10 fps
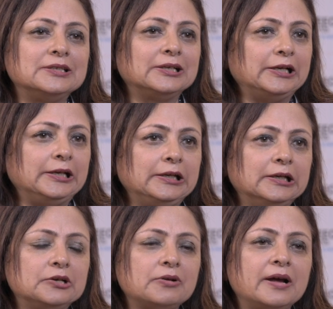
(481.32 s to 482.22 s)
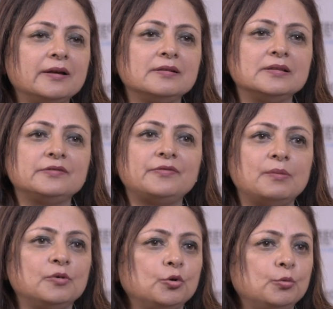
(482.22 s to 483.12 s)
the clinical trials,
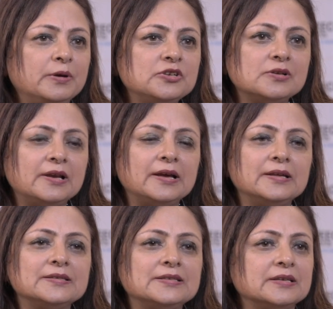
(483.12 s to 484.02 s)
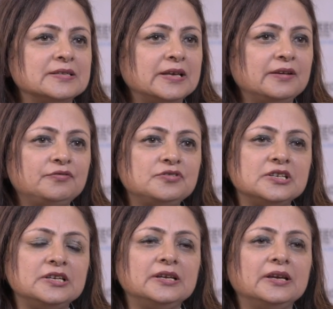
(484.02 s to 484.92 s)
pharmacovigilance, the
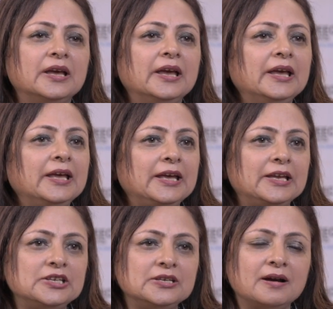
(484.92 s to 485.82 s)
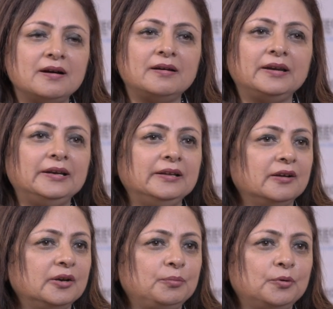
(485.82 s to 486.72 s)
safety,
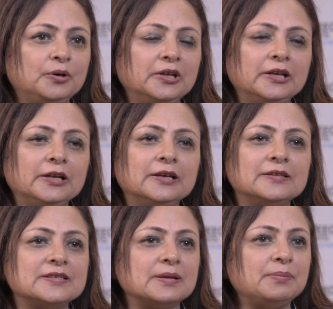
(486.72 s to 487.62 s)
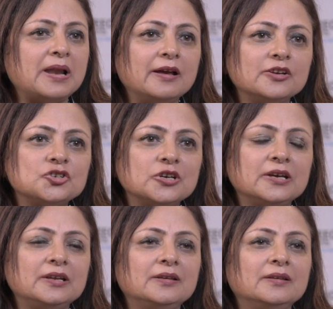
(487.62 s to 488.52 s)
ADR reporting, its supply
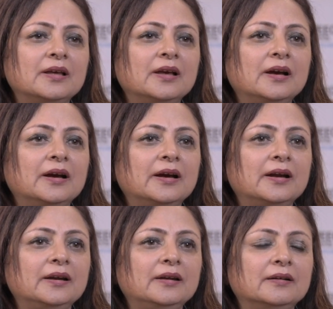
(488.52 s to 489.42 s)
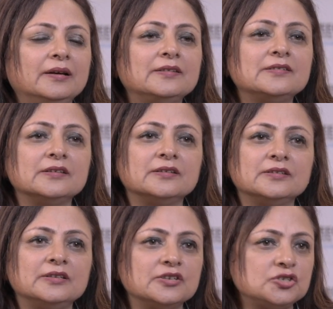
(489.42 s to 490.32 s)
chain, and it's
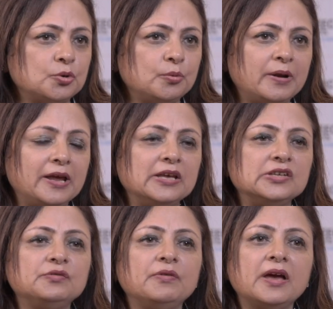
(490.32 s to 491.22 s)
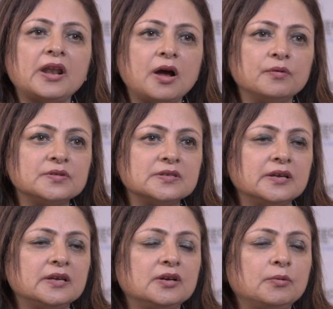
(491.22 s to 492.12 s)
the storage,
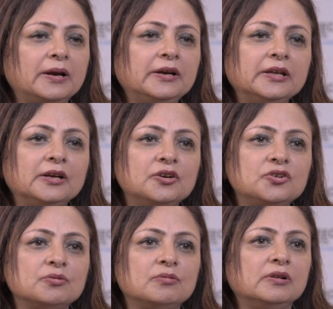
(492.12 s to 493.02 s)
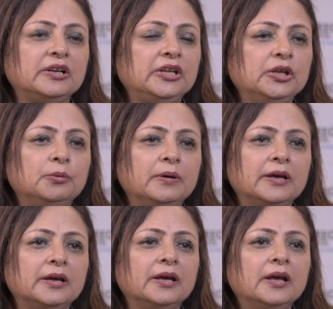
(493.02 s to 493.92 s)
warehousing, quality control,
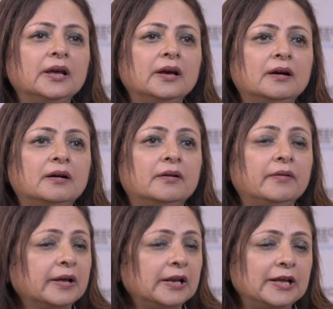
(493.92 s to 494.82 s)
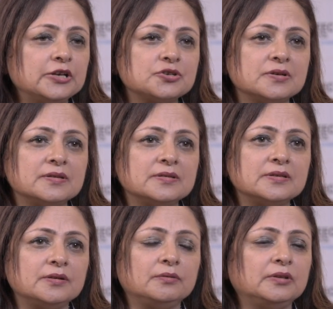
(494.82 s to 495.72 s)
QA, regulations.
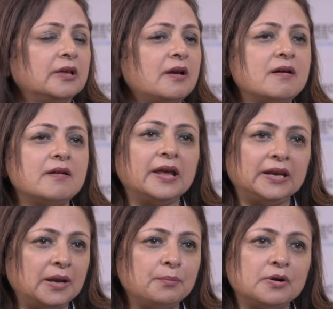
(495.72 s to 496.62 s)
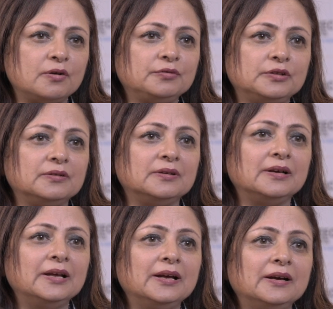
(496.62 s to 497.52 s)
There are n number of the
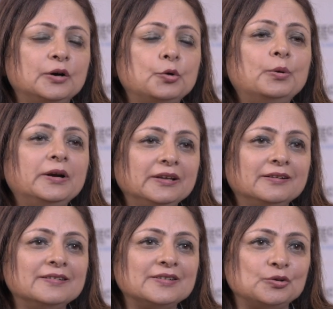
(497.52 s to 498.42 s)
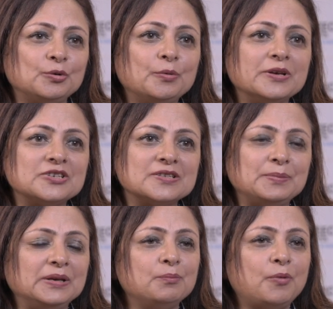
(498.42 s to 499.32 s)
verticals which has
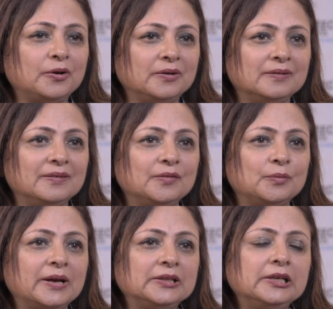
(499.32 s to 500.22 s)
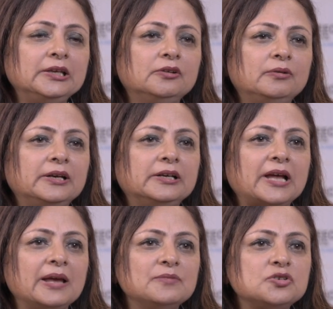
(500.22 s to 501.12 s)
been important. So I think in the
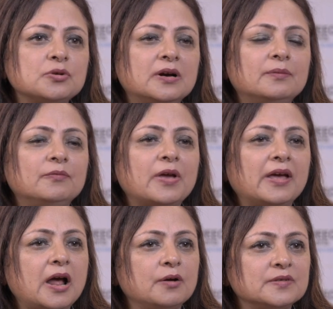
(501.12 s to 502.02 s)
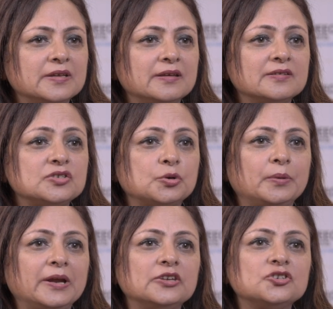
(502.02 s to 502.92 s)
times to come, warehousing,
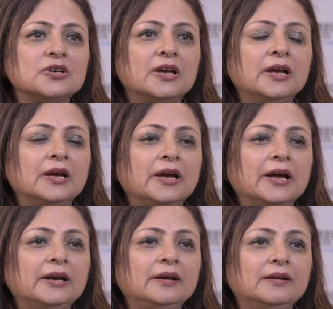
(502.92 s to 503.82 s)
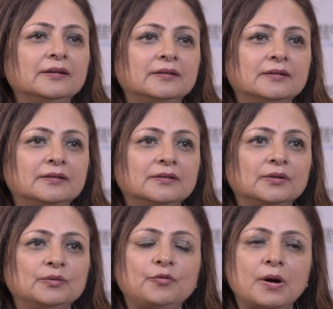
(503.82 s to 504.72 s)
storage, and
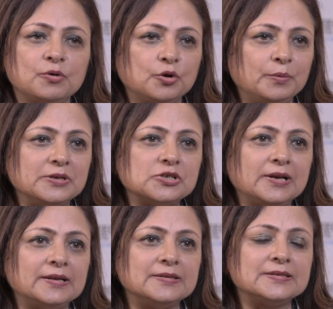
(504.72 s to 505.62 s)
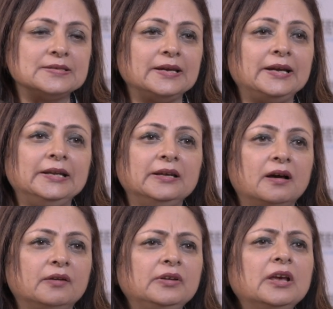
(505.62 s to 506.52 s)
pharmacovigilance,
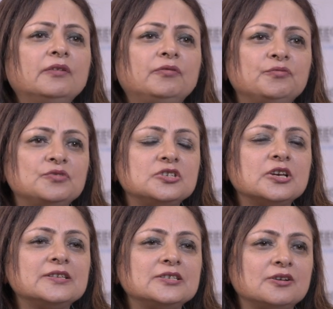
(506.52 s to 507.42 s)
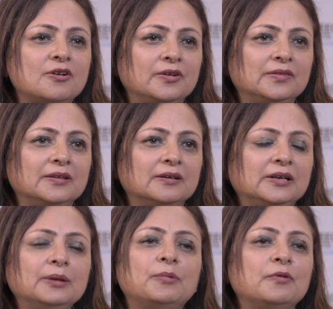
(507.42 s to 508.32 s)
ADR, we have just on the
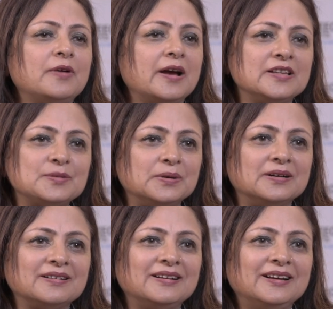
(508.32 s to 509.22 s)
tip of iceberg.